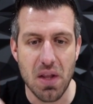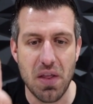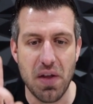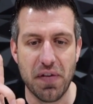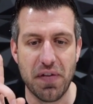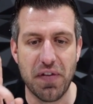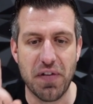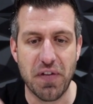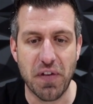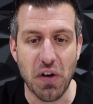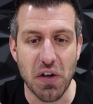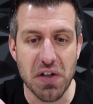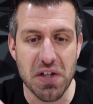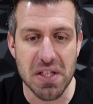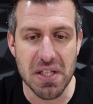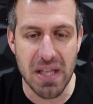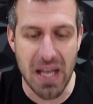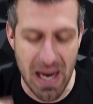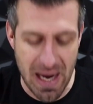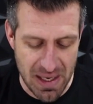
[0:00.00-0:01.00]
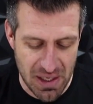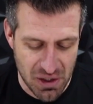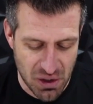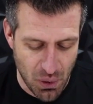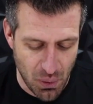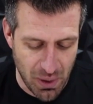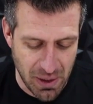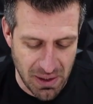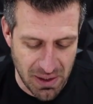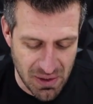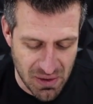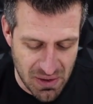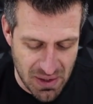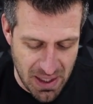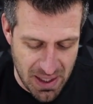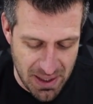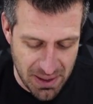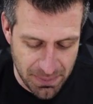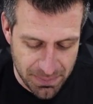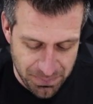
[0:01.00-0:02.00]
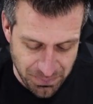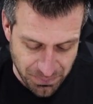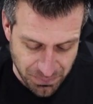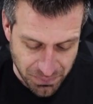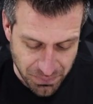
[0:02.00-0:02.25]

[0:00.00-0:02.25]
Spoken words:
The first slide is going to say,